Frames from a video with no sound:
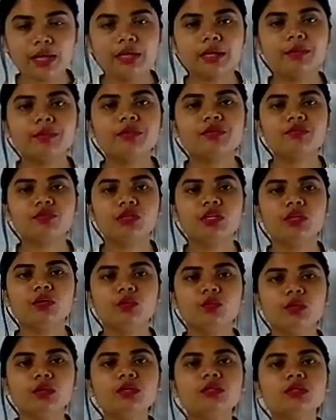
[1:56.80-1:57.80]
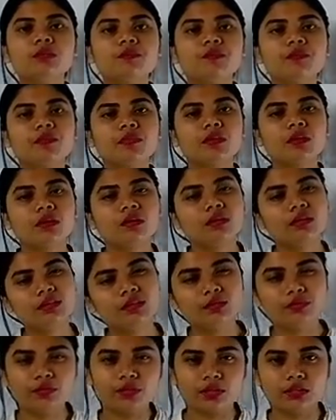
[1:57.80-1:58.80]
and number 3 was
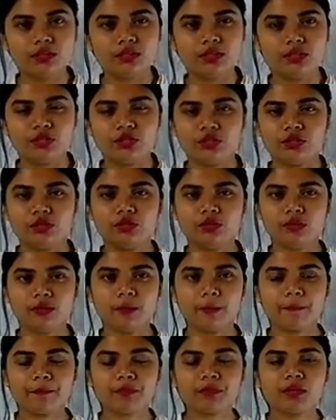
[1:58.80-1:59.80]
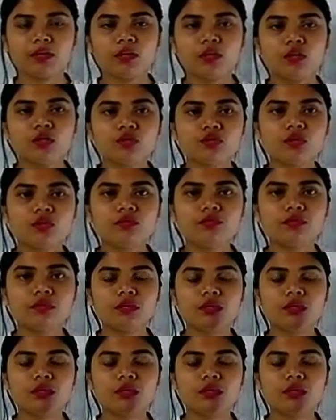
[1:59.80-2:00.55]
difficult section. Okay, so